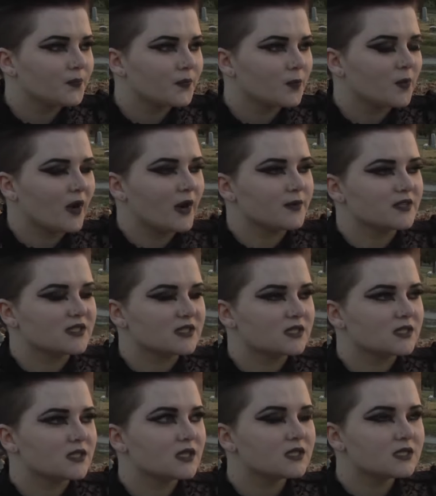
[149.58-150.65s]
when I was
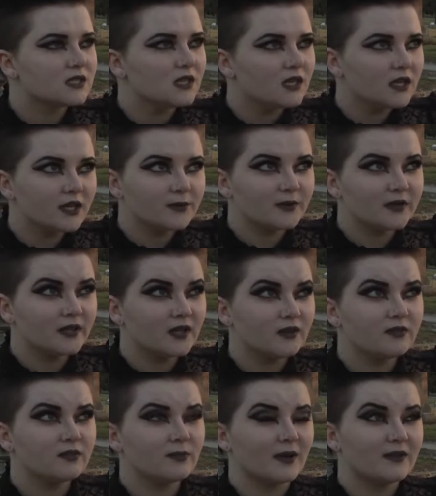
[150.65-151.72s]
16, I
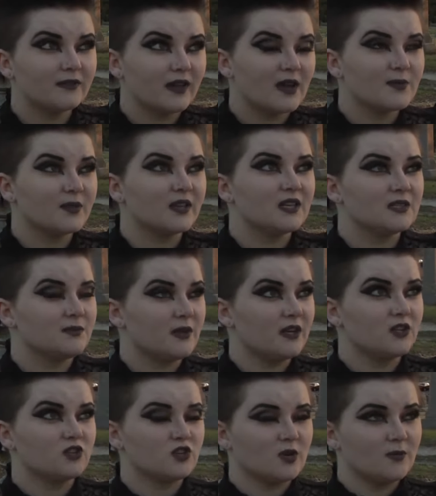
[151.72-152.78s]
believe, my family made
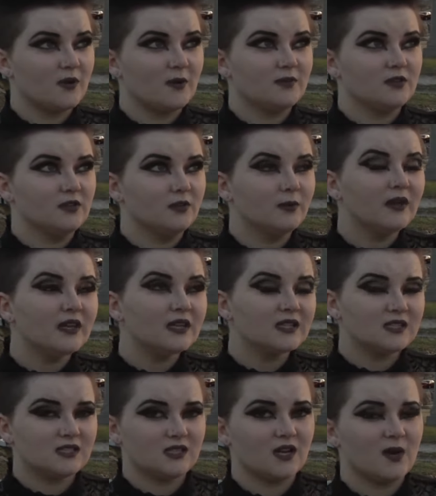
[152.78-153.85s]
a trip up to New
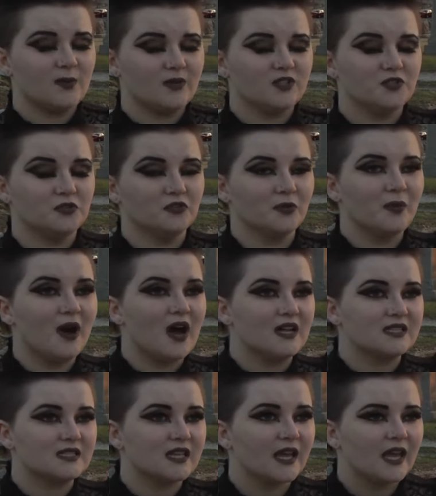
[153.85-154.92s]
England and up into
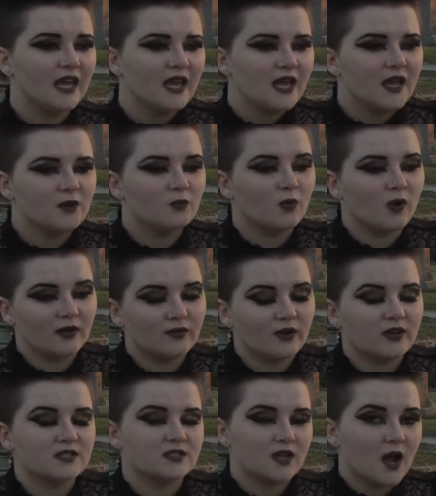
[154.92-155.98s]
Vermont. And one of
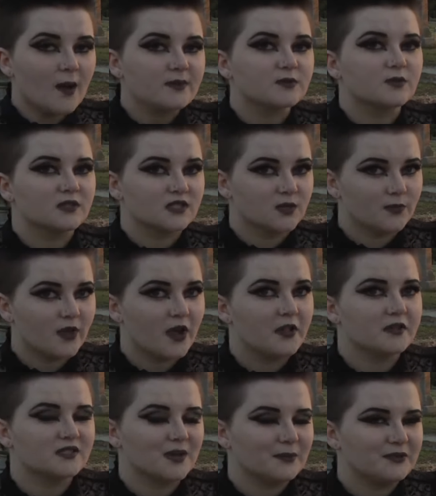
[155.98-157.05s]
our stops was Sleepy
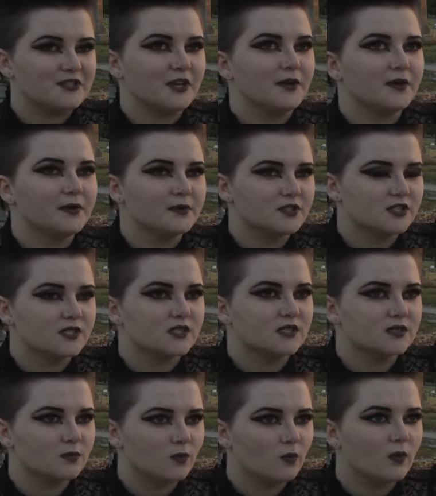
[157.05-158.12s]
Hollow Cemetery, which
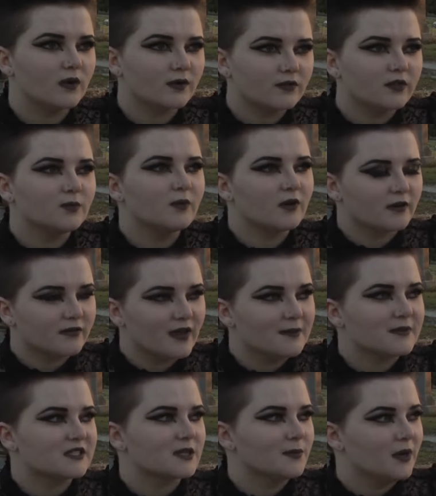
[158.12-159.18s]
is one of the more
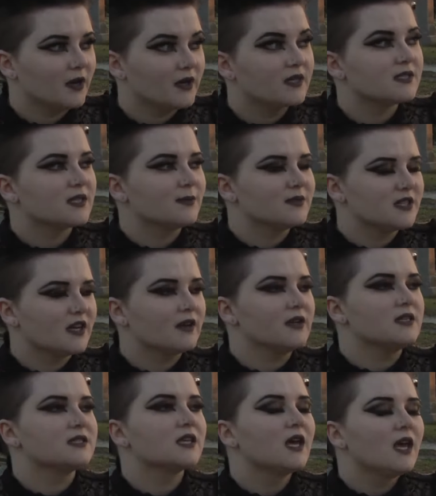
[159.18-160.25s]
famous American
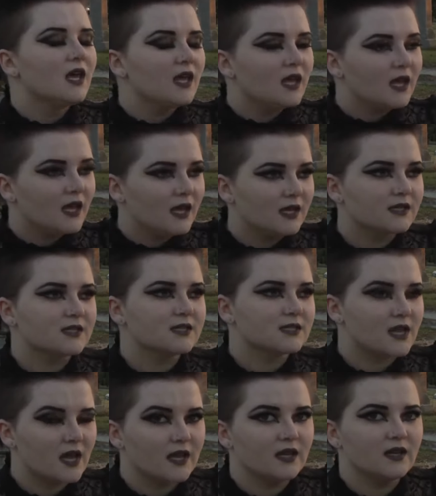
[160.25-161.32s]
cemeteries and the
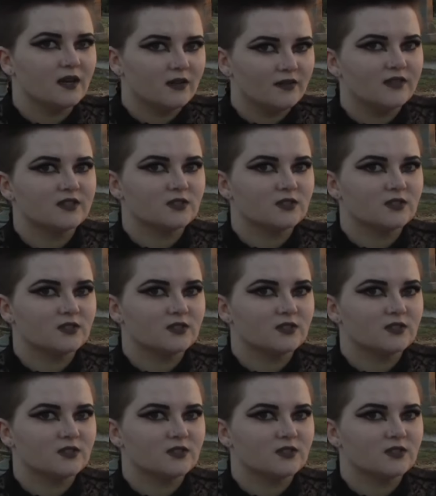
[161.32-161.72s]
site of the